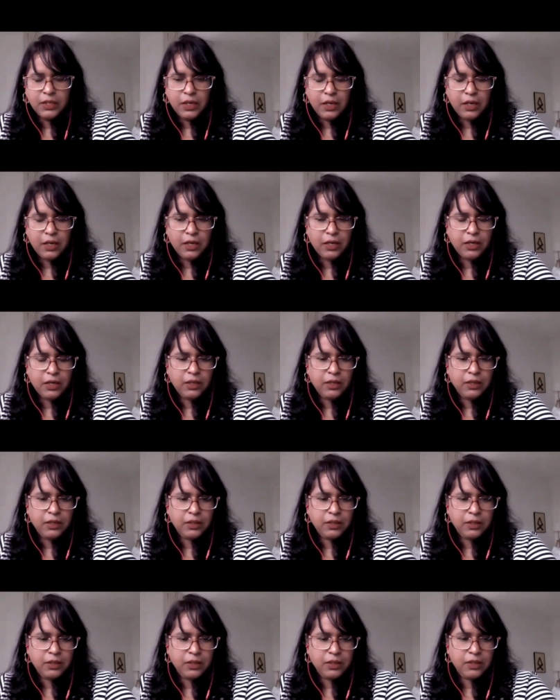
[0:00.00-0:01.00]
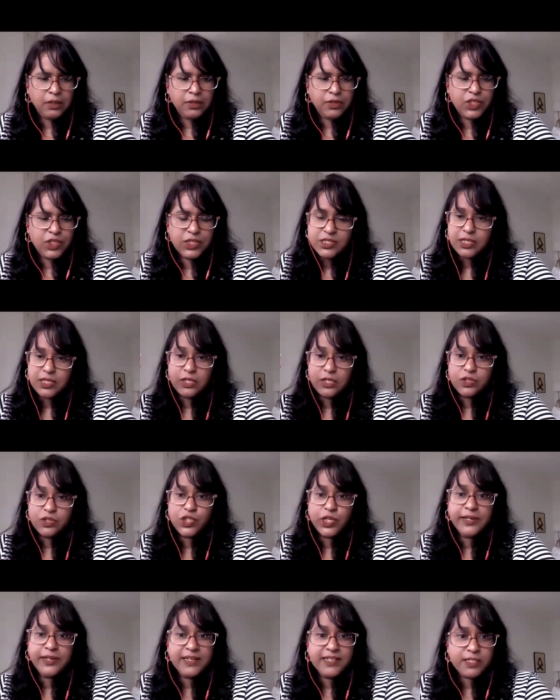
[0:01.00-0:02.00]
uh, she's a
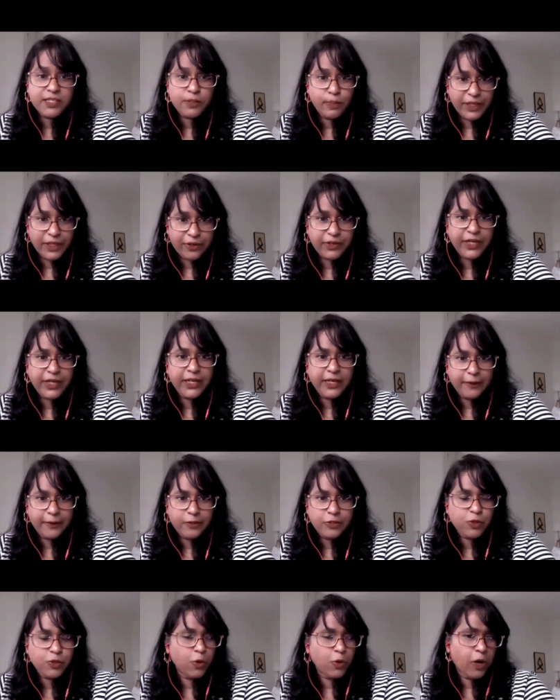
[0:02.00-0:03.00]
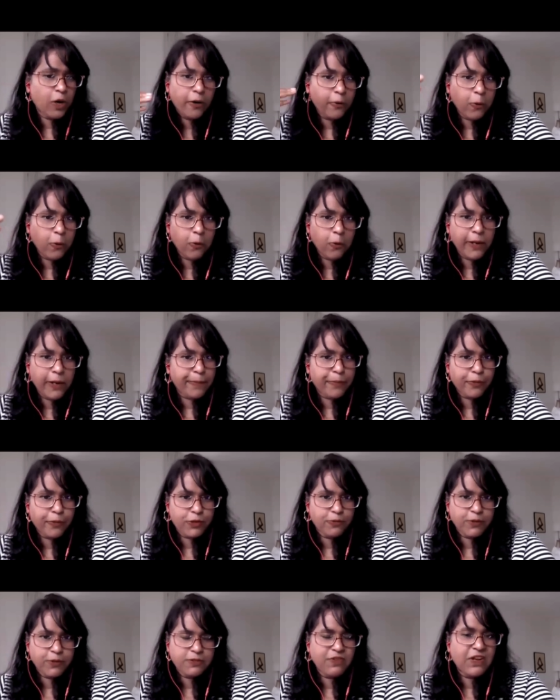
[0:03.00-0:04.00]
journalist by training so her whole
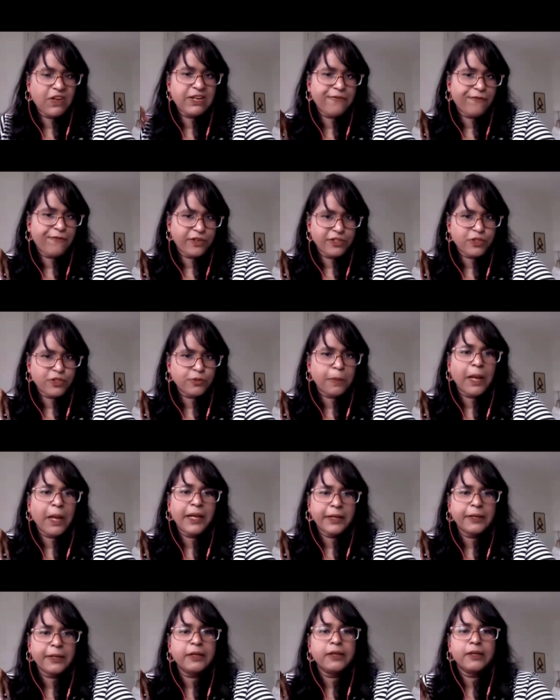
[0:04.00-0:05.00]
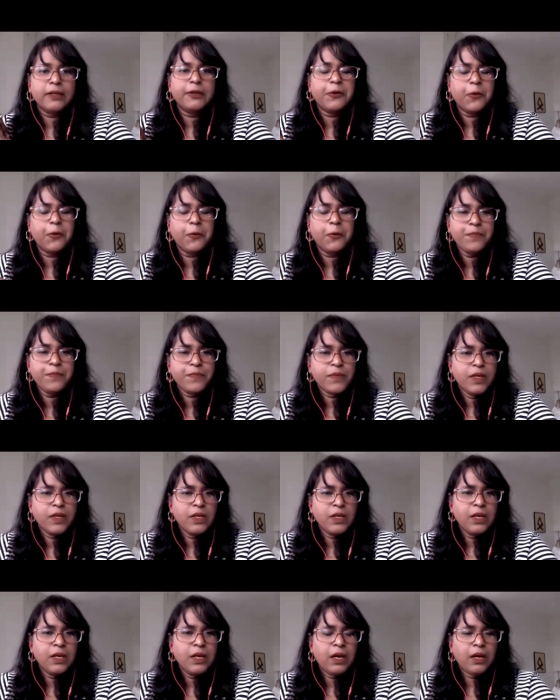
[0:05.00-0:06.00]
approach was very different to mine you know
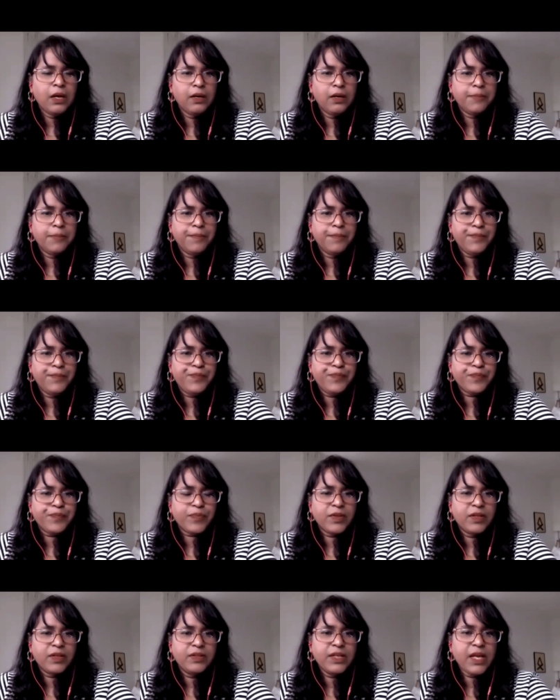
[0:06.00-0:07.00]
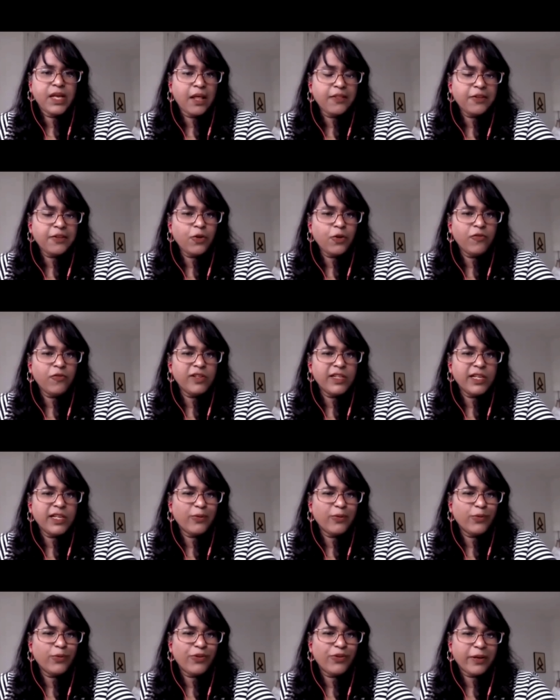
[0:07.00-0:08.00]
um, the other novel that i
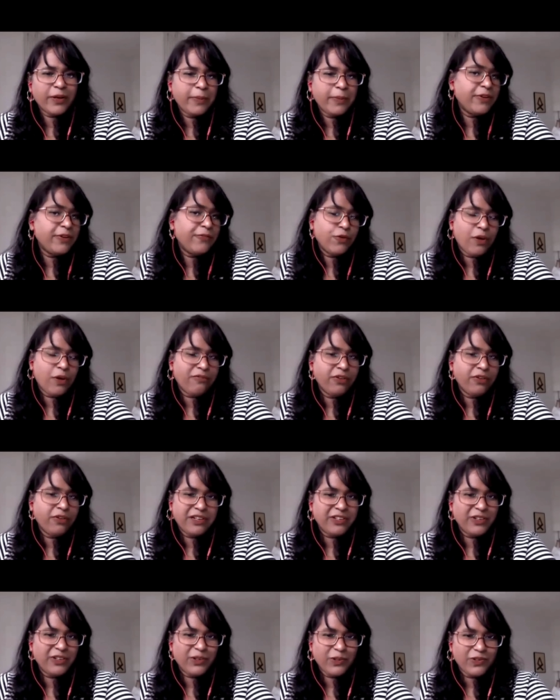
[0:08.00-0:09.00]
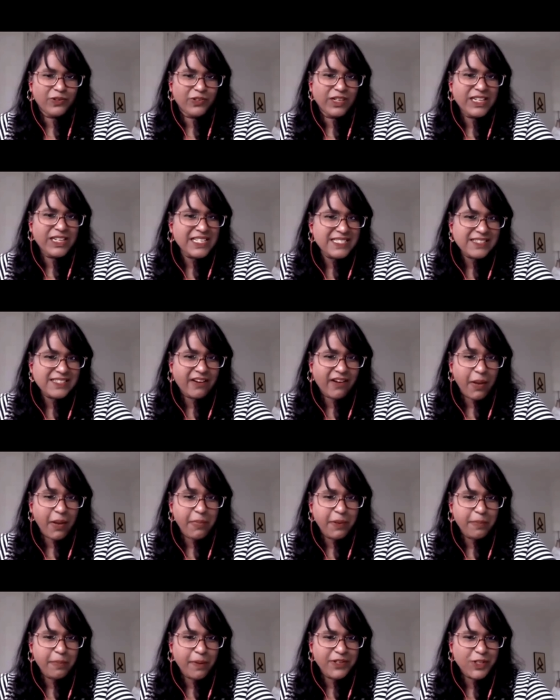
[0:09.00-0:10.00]
would recommend if you haven't read it already is crime
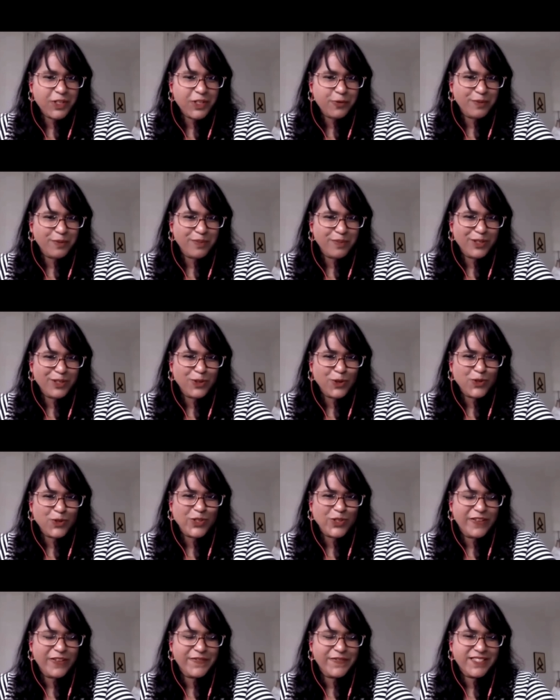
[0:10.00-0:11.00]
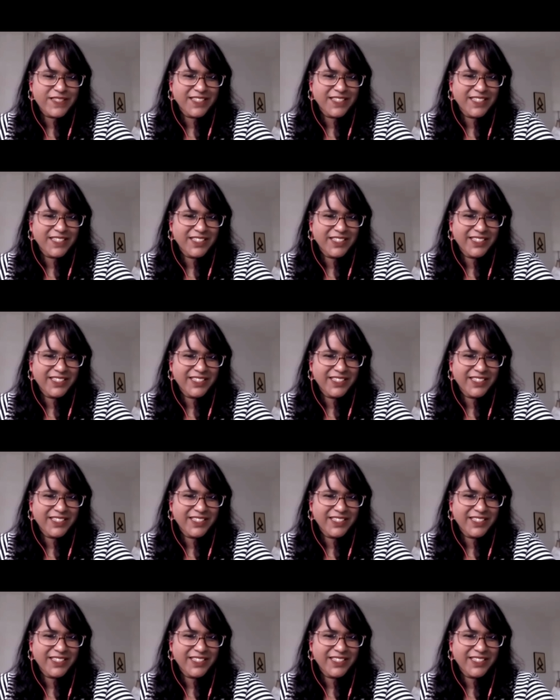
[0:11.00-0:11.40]
and punishment by dostoevsky